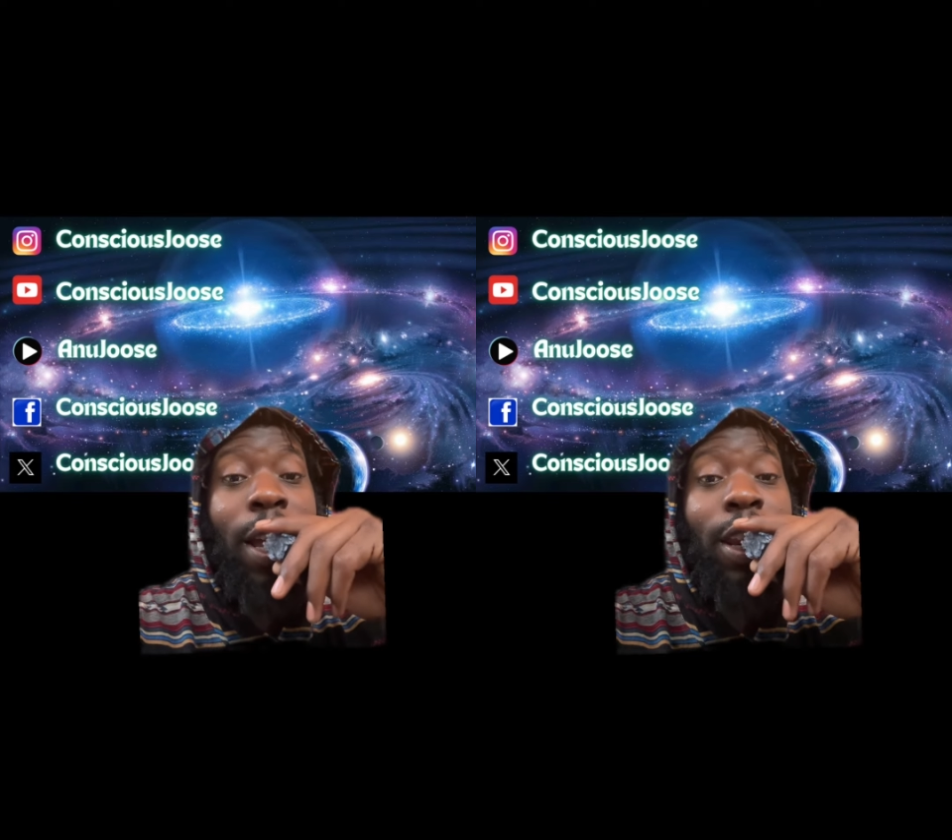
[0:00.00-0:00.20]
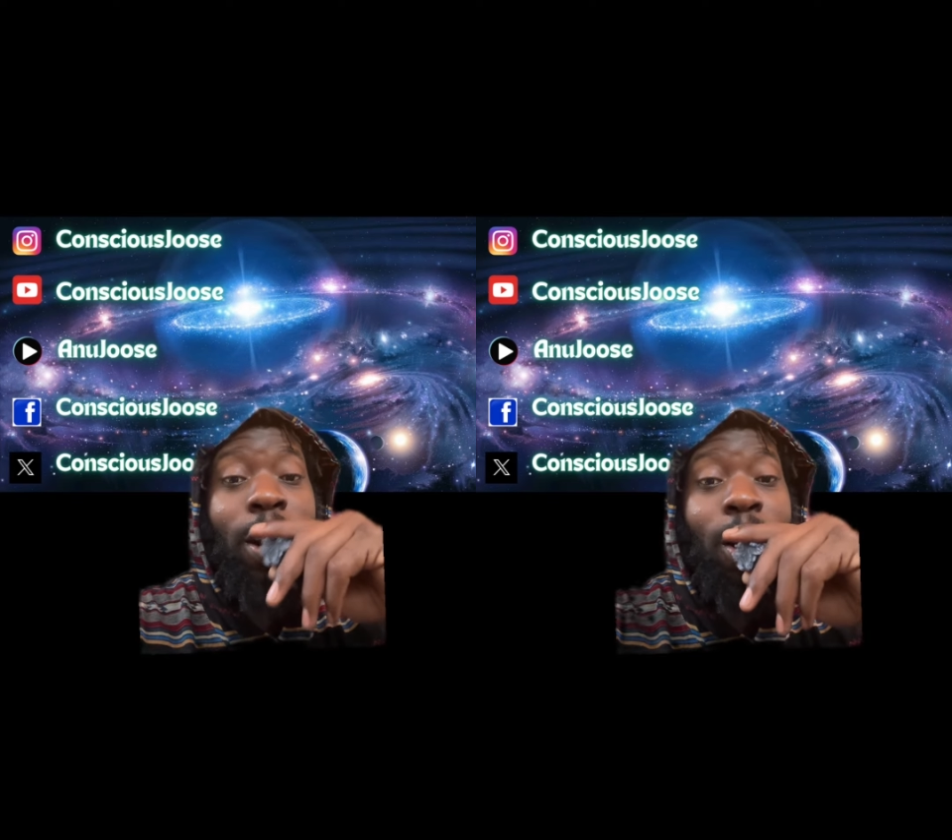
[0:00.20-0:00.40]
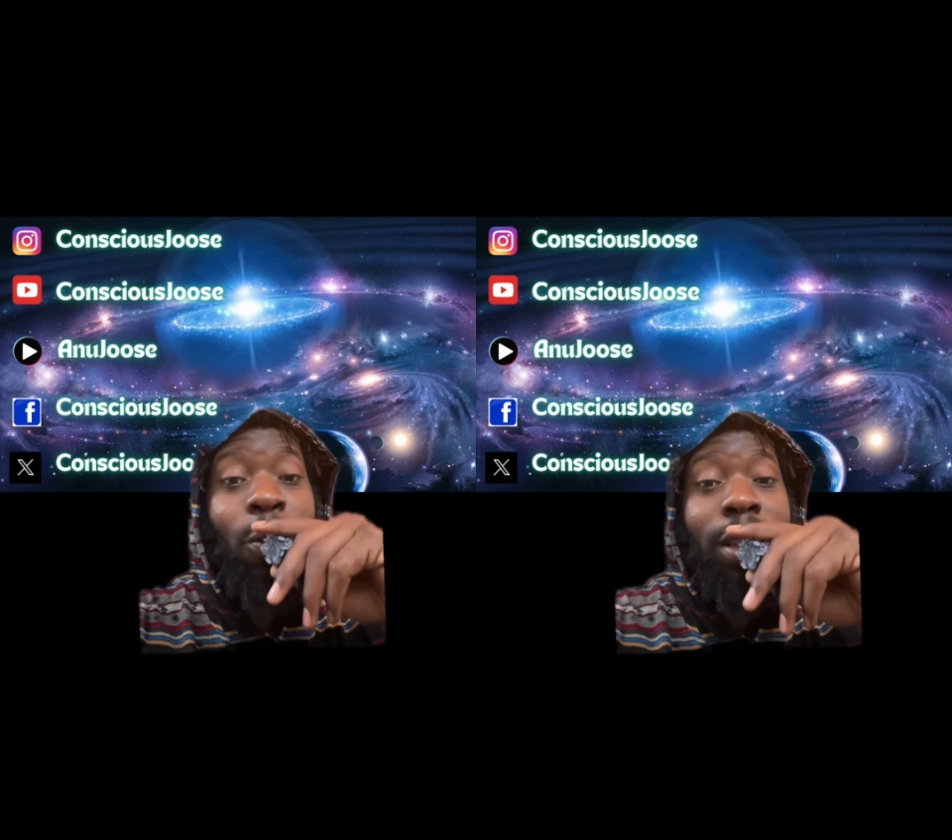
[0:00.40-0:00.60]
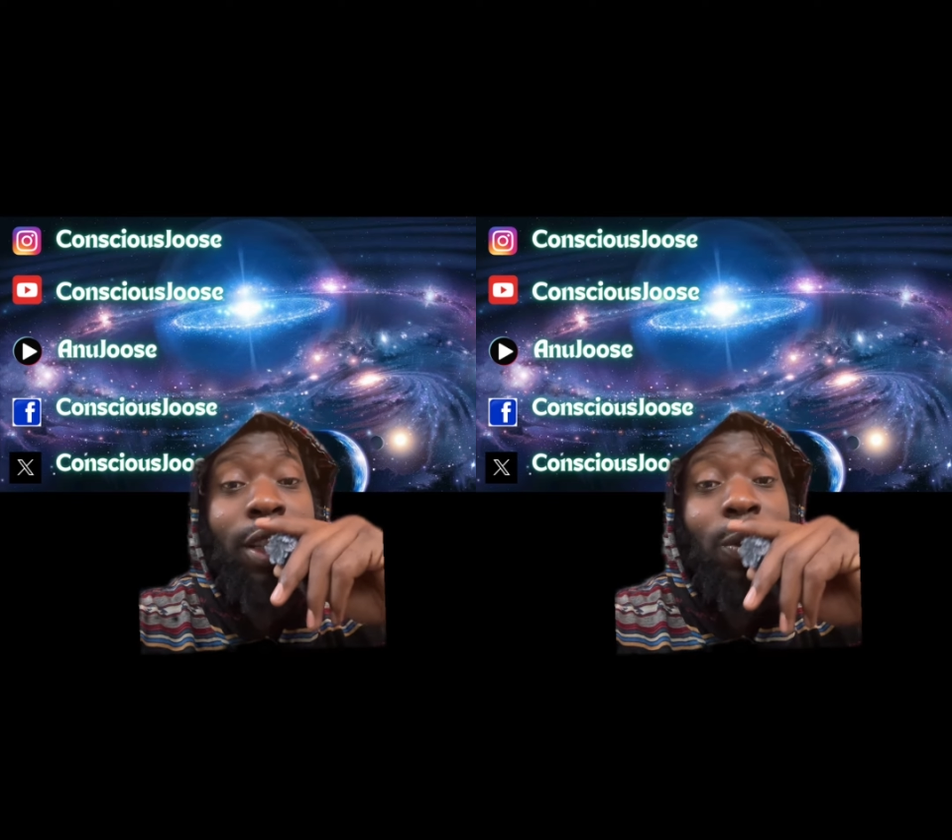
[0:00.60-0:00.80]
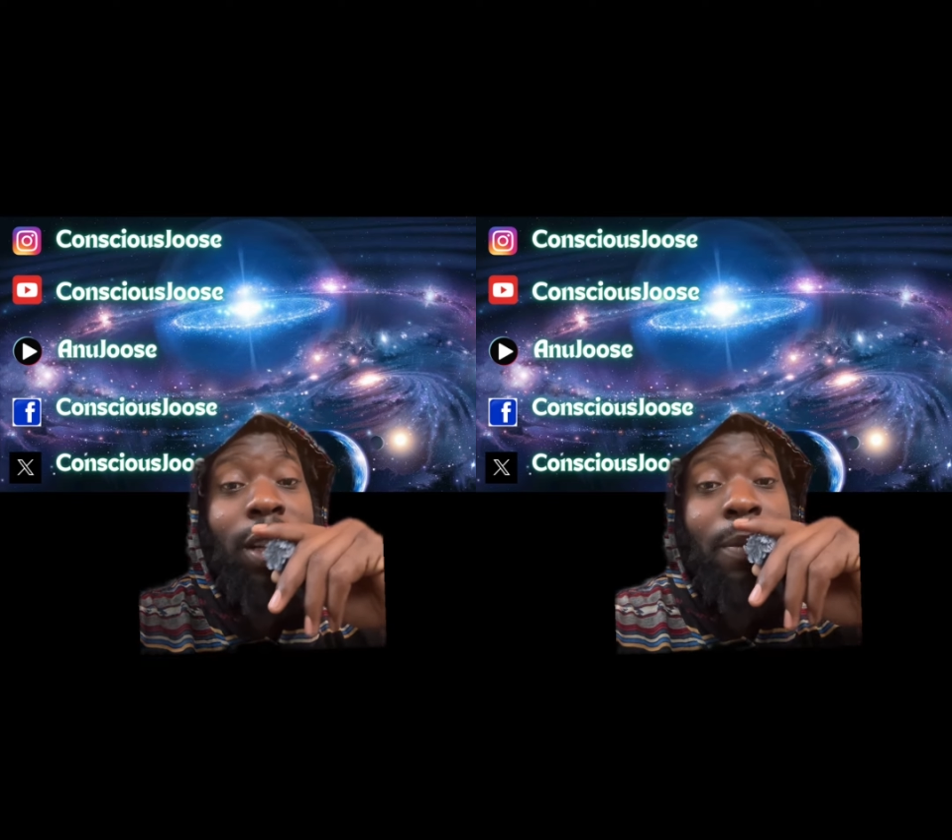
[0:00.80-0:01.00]
and learn what
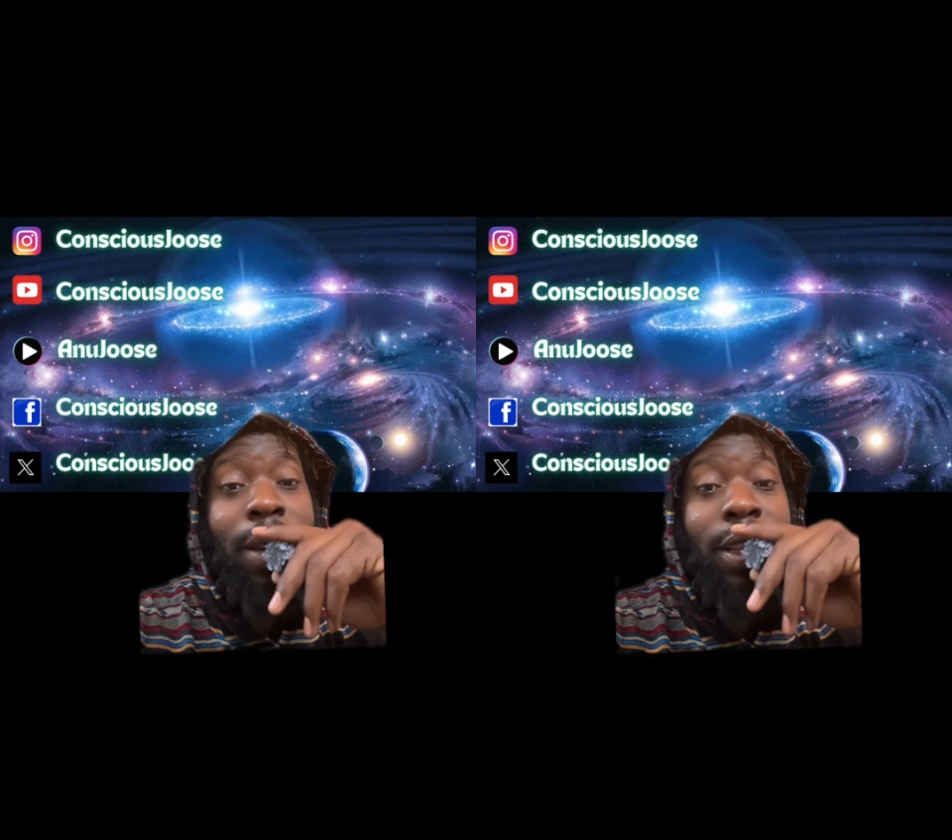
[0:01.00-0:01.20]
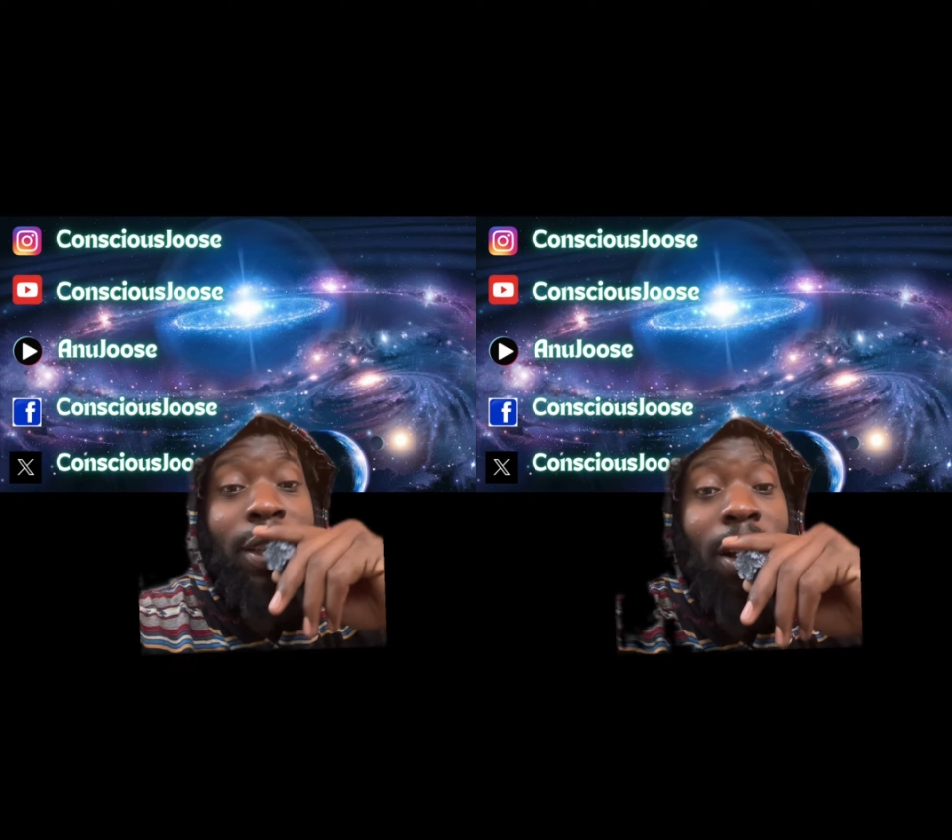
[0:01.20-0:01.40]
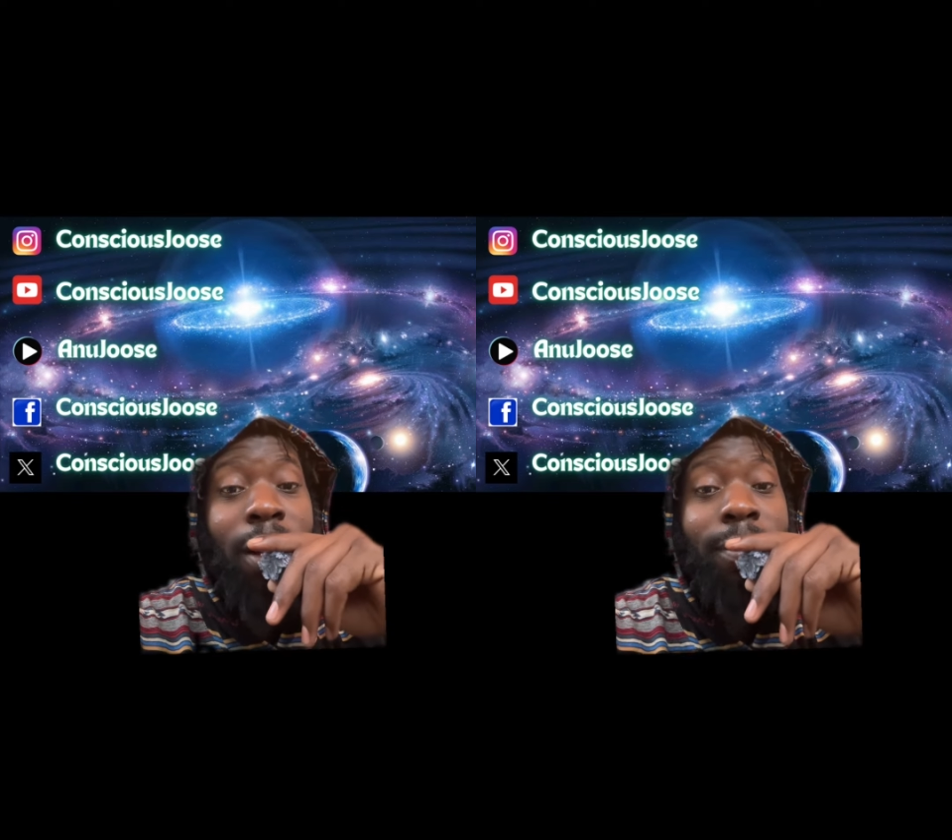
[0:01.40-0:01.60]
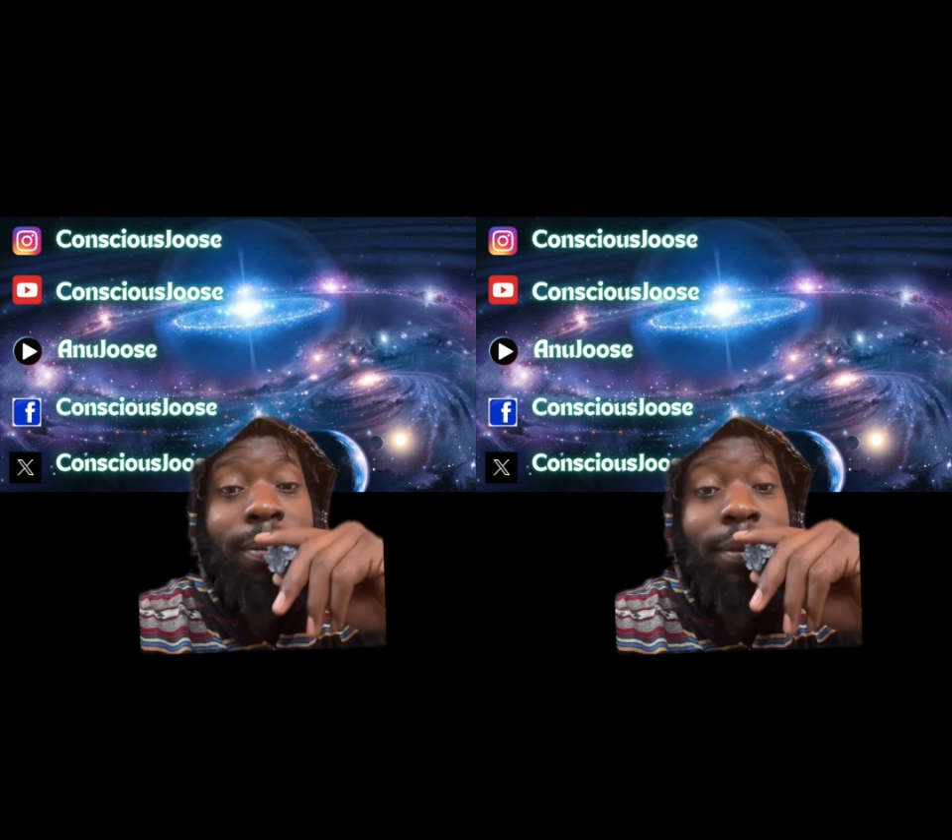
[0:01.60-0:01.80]
this really means, y'all.